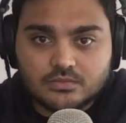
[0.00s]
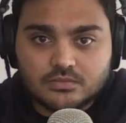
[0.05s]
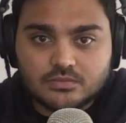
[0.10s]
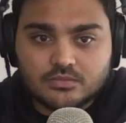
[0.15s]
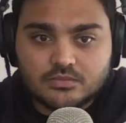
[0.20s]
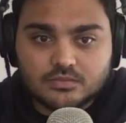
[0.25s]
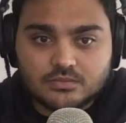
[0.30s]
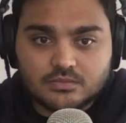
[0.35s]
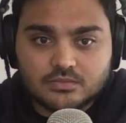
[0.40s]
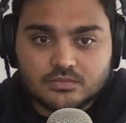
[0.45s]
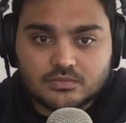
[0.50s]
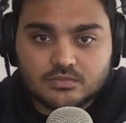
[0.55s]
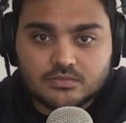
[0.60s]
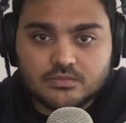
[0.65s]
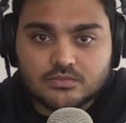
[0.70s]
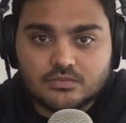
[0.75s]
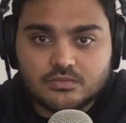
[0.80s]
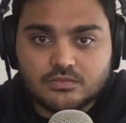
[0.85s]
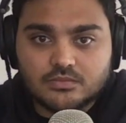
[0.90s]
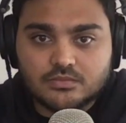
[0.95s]

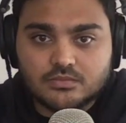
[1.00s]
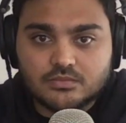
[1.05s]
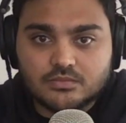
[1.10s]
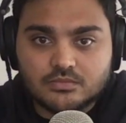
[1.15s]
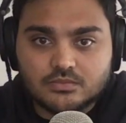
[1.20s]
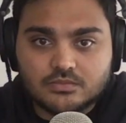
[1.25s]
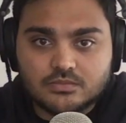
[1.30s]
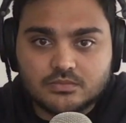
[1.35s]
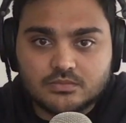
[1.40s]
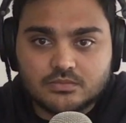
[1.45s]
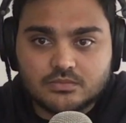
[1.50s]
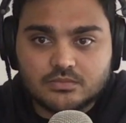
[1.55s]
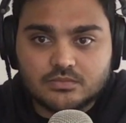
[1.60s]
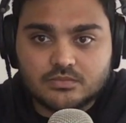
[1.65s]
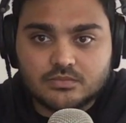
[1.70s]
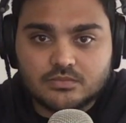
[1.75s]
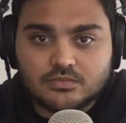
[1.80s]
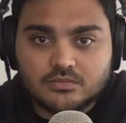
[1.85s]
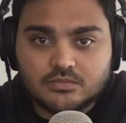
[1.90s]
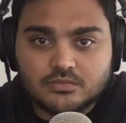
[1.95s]

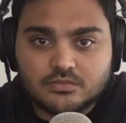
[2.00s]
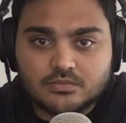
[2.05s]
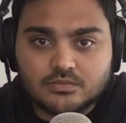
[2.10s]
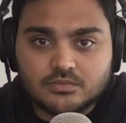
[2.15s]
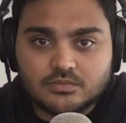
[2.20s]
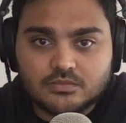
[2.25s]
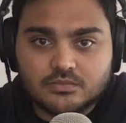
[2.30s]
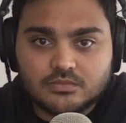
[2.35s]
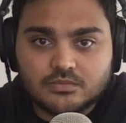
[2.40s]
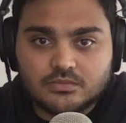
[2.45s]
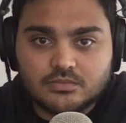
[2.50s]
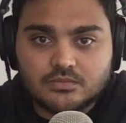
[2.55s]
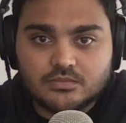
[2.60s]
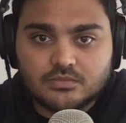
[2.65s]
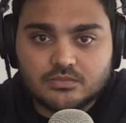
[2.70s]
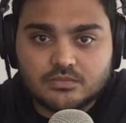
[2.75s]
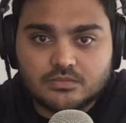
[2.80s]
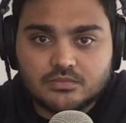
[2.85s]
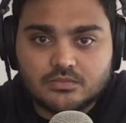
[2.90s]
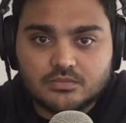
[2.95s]

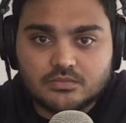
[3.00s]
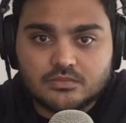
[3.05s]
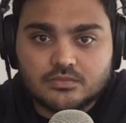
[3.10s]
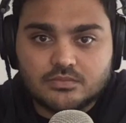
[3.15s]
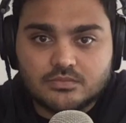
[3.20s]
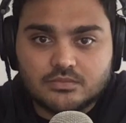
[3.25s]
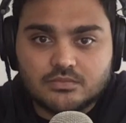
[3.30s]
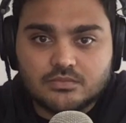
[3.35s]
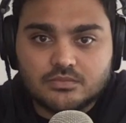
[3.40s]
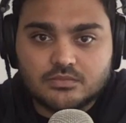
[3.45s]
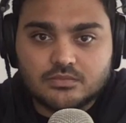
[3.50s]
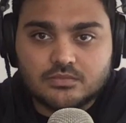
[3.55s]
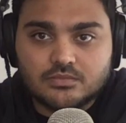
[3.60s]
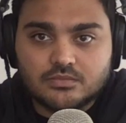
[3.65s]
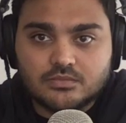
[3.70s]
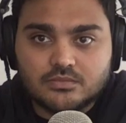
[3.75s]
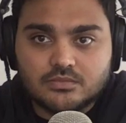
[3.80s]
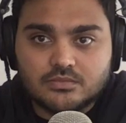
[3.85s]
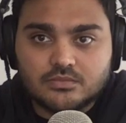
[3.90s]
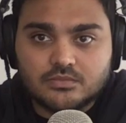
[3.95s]

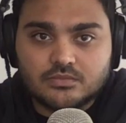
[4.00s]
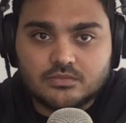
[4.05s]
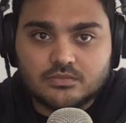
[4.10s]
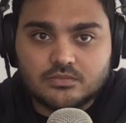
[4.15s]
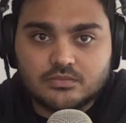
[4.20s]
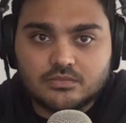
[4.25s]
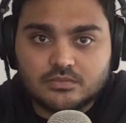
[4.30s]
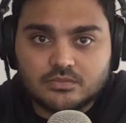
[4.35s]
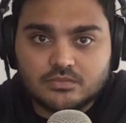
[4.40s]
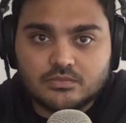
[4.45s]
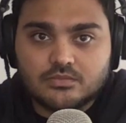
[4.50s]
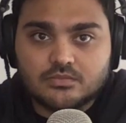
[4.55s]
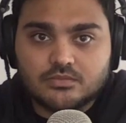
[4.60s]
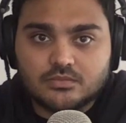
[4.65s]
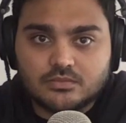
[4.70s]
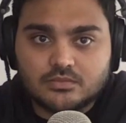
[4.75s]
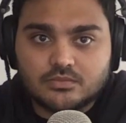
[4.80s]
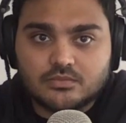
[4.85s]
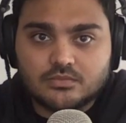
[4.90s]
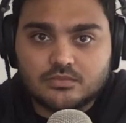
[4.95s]
(not speaking)